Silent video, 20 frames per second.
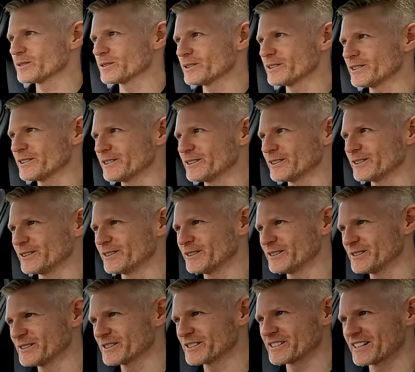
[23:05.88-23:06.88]

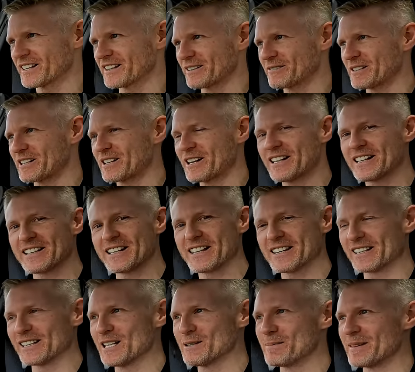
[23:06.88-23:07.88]
Woo! See, I think we're getting
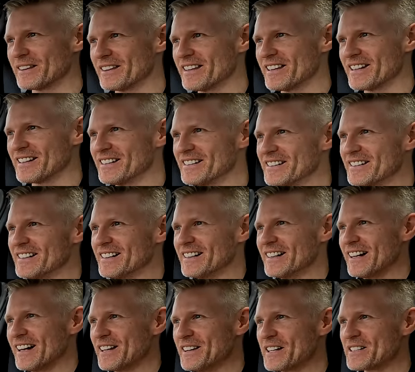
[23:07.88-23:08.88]
near the limit there.
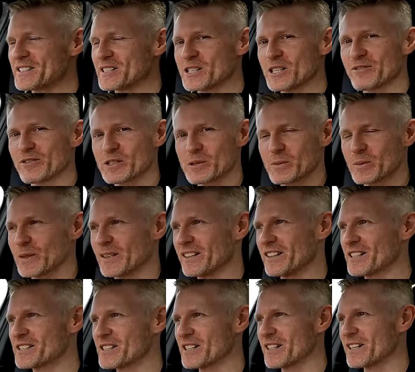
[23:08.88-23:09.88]
And that's the difference
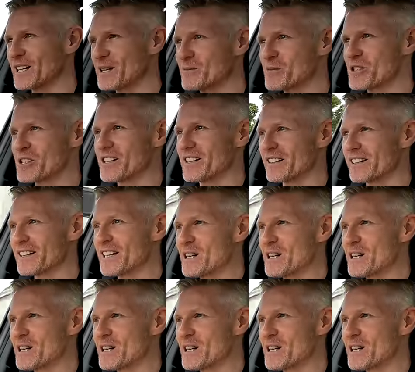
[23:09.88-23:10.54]
between this and the MG.